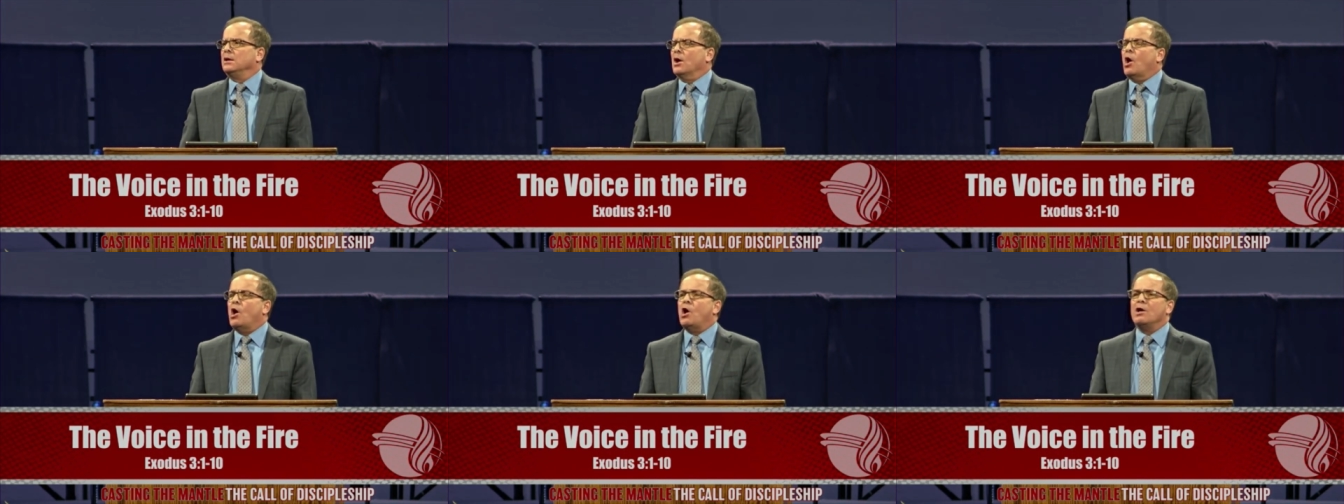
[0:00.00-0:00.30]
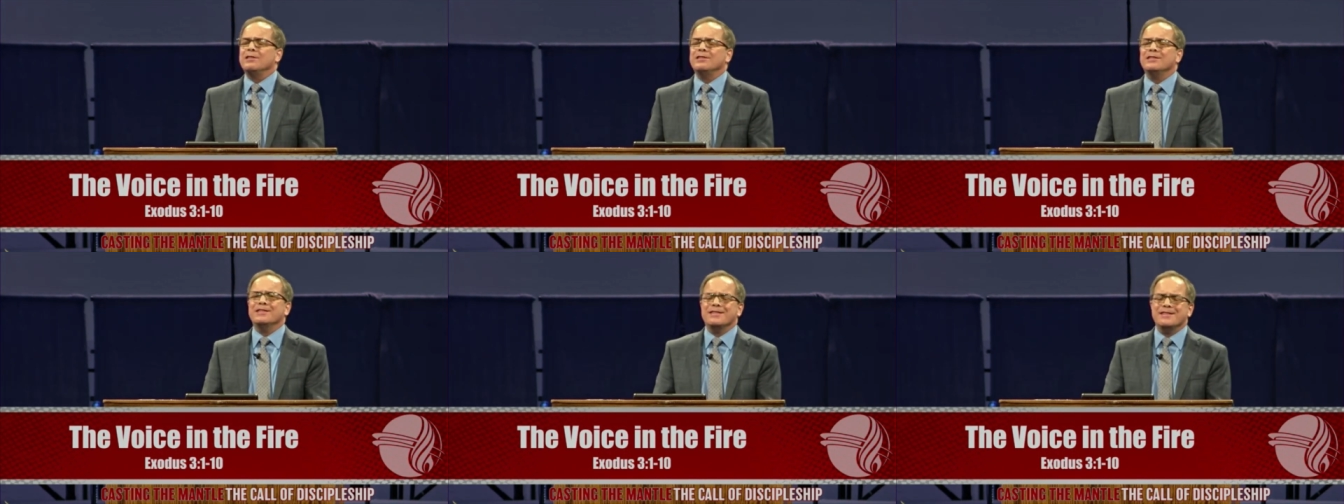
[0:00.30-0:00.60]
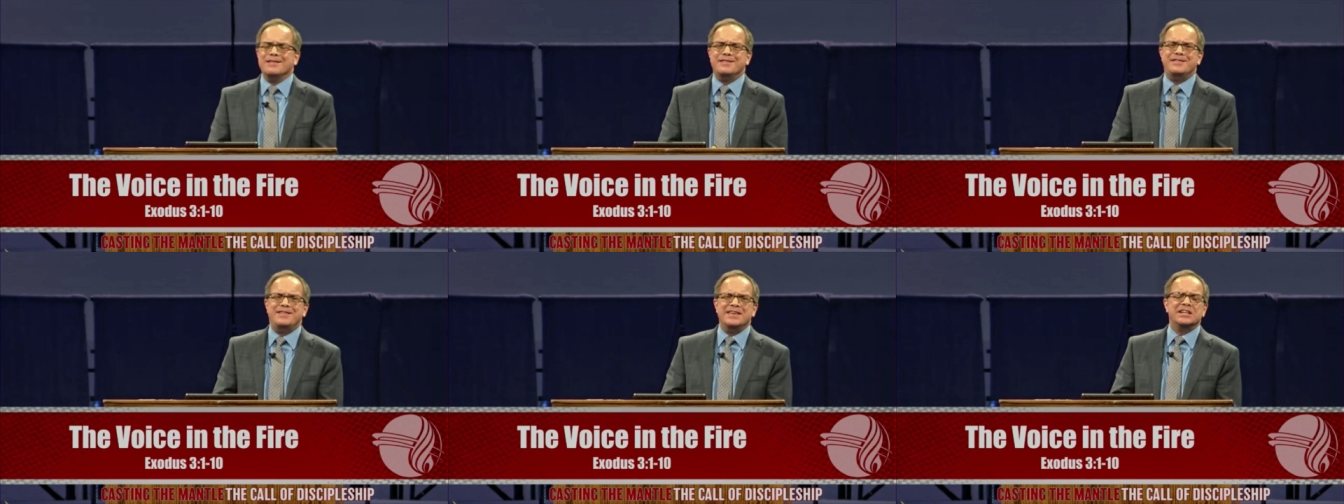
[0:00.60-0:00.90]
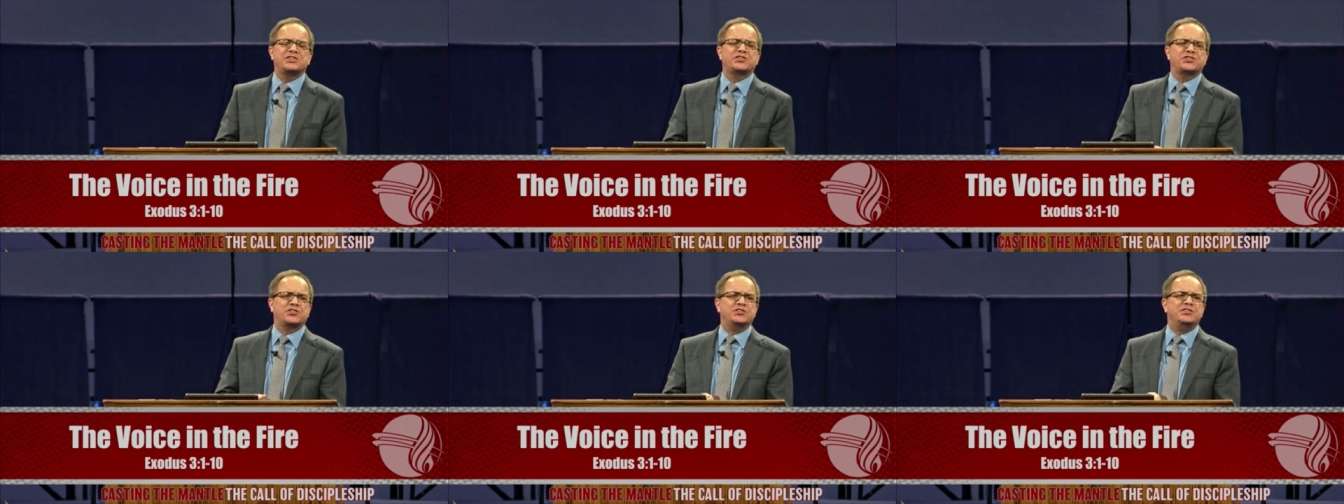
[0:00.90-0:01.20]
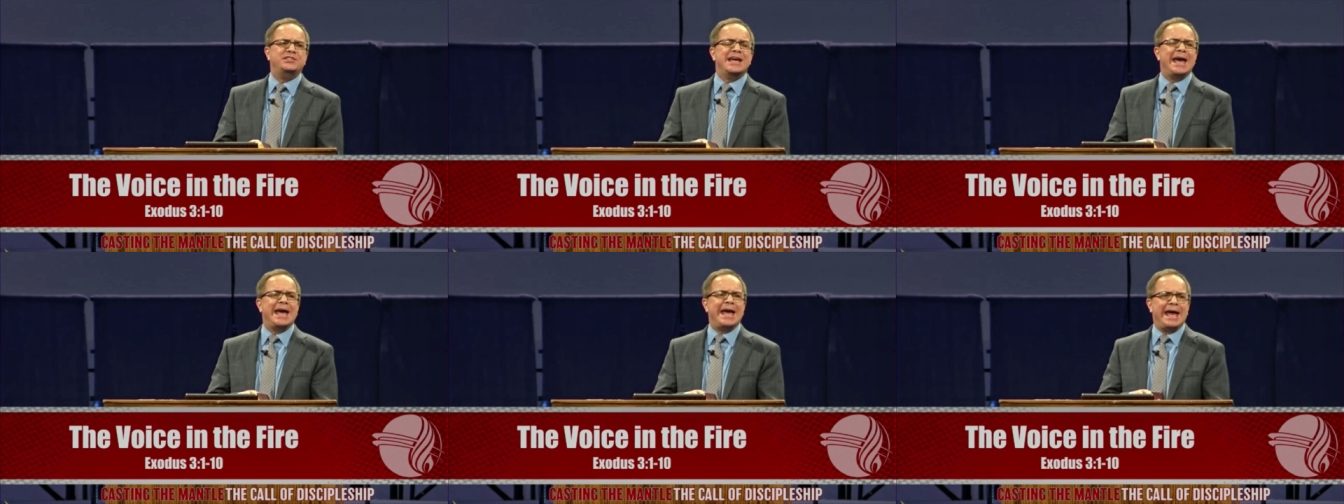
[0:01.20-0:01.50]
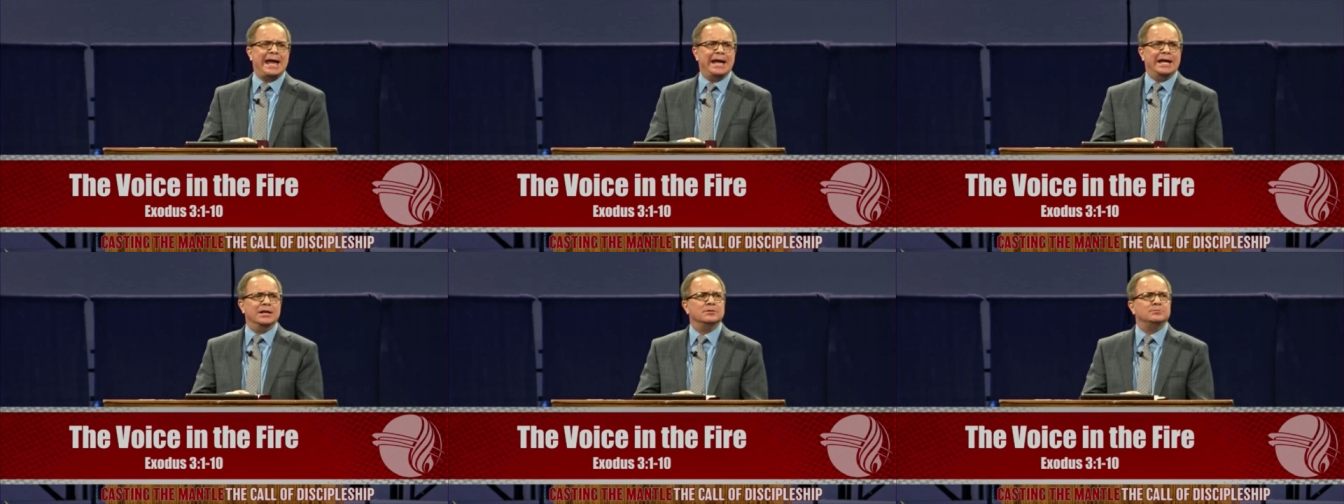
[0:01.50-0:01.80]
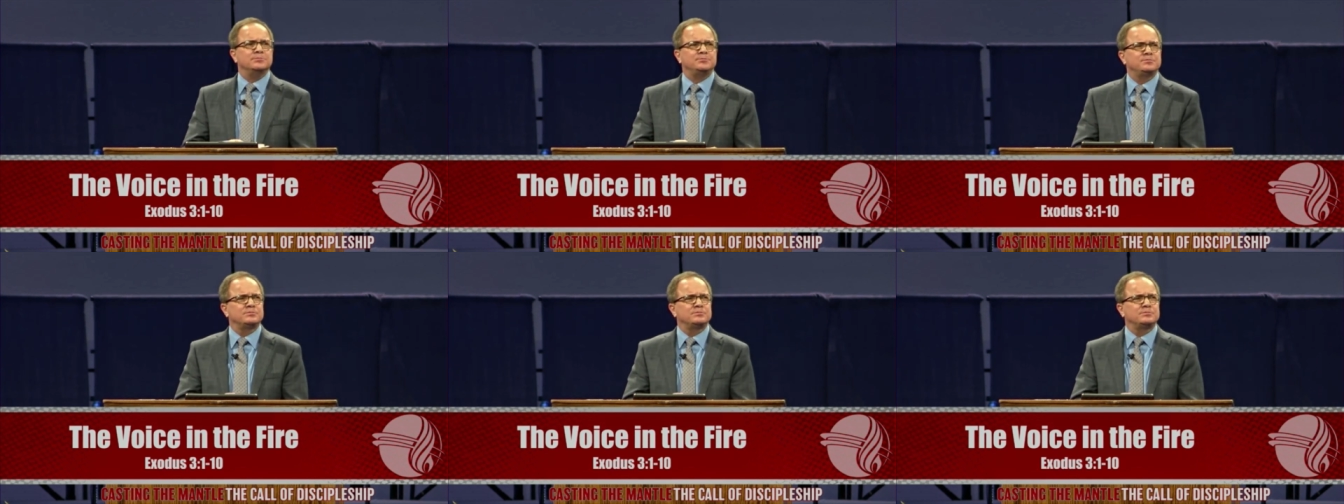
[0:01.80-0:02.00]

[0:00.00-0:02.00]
On this day